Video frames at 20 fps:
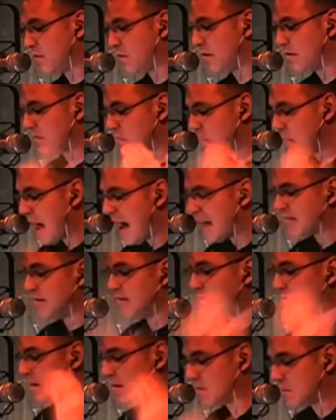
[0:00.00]
for this
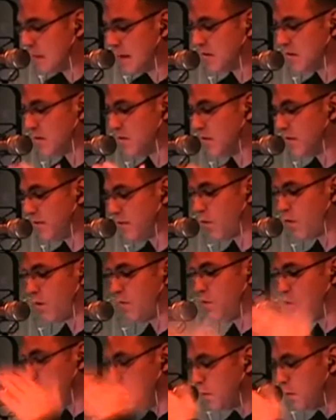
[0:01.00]
massive and expensive
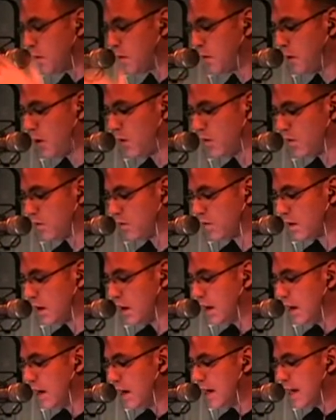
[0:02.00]
reform you propose.
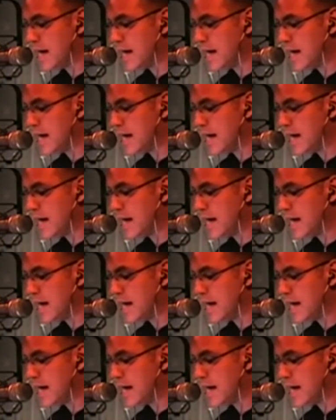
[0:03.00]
